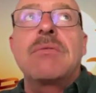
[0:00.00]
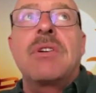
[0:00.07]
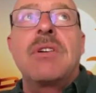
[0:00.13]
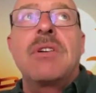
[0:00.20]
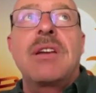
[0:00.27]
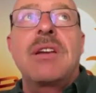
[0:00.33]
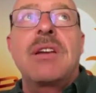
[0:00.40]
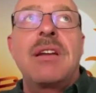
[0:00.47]

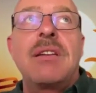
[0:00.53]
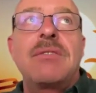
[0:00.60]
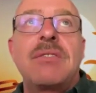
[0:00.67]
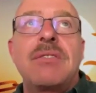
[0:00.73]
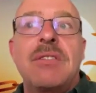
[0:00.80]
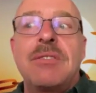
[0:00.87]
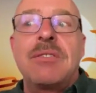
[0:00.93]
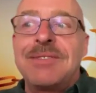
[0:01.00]

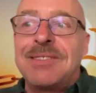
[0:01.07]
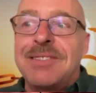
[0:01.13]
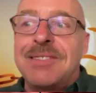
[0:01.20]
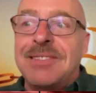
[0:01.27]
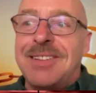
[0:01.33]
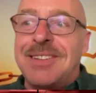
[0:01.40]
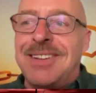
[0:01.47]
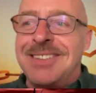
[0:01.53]
hurricanes,
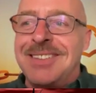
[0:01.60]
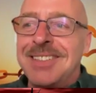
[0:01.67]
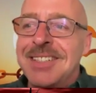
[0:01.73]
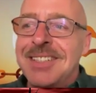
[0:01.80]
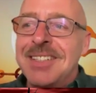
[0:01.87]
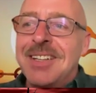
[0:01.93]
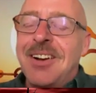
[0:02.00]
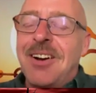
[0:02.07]

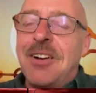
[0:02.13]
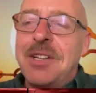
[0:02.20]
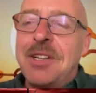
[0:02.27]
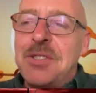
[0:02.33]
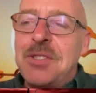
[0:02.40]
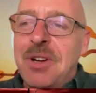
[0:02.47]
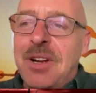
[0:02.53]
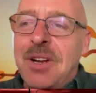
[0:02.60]
I'll
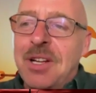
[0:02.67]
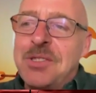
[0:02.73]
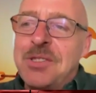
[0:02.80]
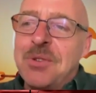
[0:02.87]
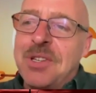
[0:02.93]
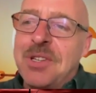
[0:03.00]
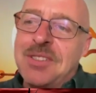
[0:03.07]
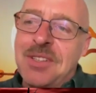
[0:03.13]
let
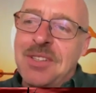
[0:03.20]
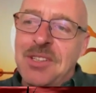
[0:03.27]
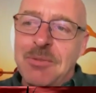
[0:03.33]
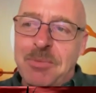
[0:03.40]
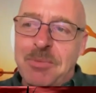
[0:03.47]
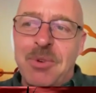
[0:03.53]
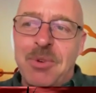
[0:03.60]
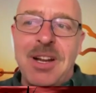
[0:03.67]
you
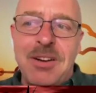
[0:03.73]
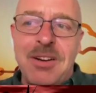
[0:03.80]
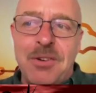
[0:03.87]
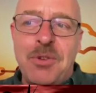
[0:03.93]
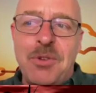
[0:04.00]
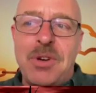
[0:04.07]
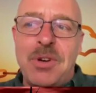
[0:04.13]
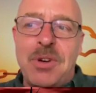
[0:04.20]
continue. But when I
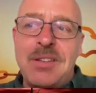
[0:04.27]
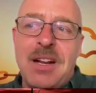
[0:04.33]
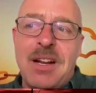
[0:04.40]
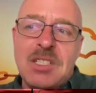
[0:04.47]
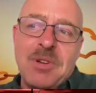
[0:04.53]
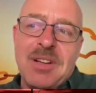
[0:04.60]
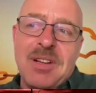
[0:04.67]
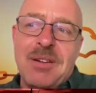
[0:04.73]
heard the word
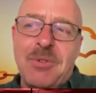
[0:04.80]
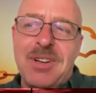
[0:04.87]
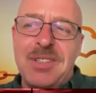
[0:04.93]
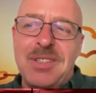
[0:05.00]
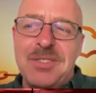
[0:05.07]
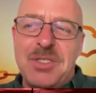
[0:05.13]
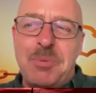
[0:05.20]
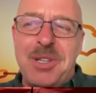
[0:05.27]
attachment, I
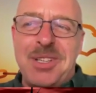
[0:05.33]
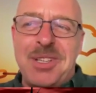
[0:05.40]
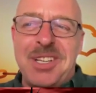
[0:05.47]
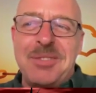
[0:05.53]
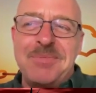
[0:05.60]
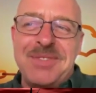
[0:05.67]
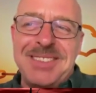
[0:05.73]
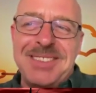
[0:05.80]
wanted to speak
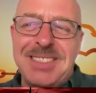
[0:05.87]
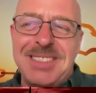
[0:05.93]
up.